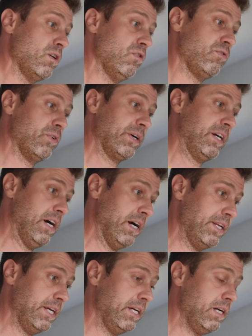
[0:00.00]
For
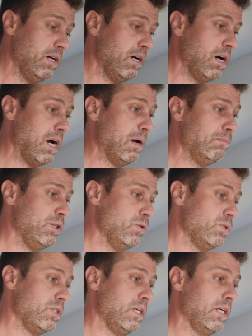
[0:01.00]
cutting, I'm
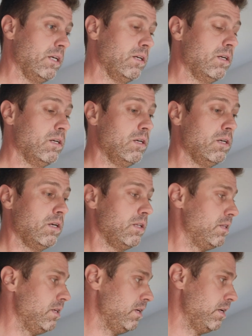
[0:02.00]
using
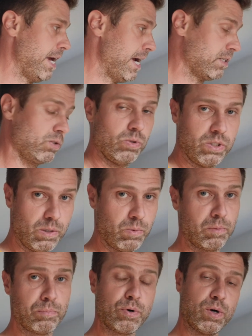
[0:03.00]
the XTool
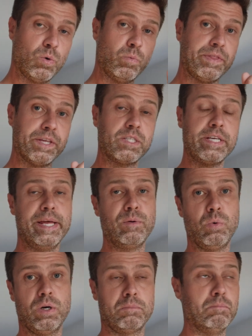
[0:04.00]
D1 Pro with a
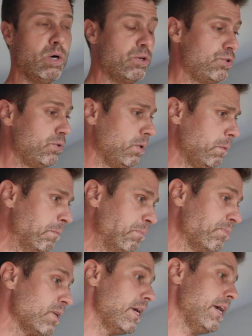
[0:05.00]
10-watt module,
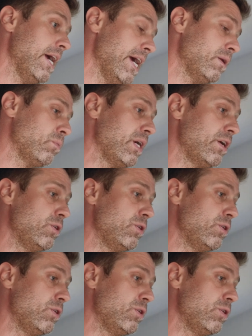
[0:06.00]
and we are